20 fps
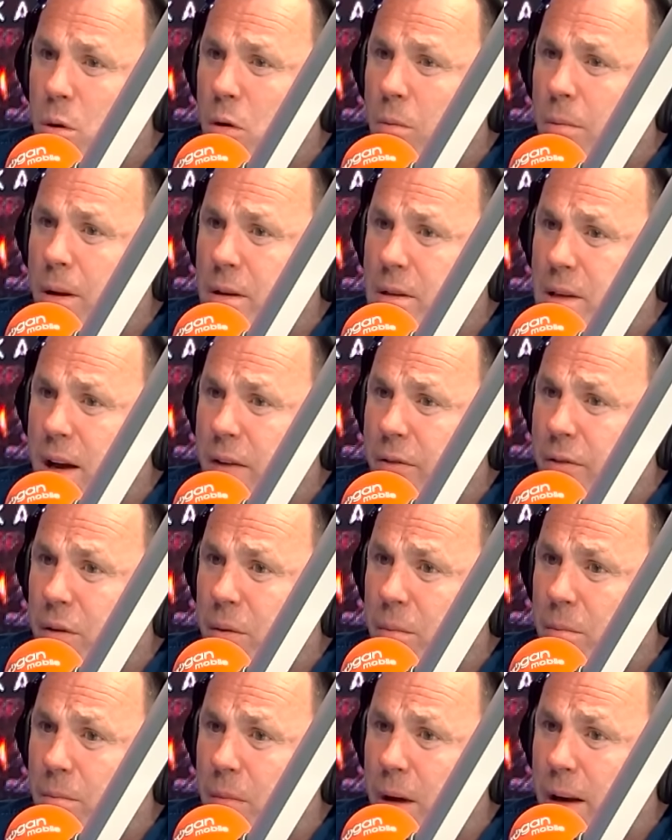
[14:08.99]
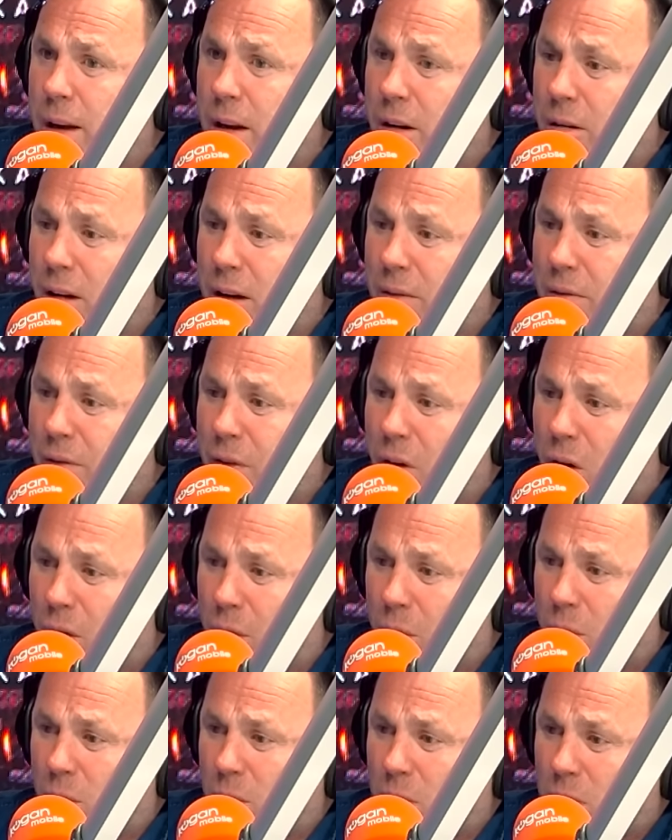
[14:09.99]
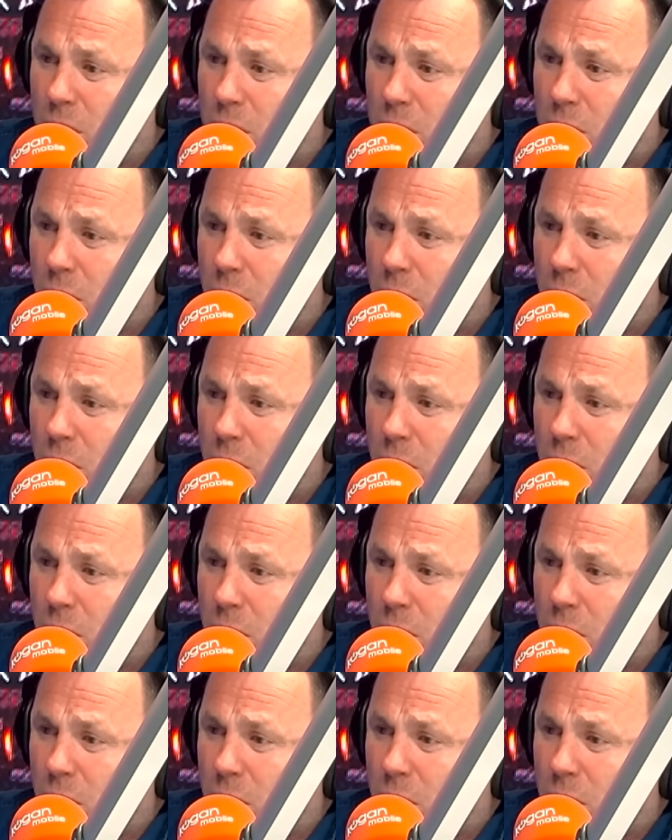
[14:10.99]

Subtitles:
12 months after making a grand final.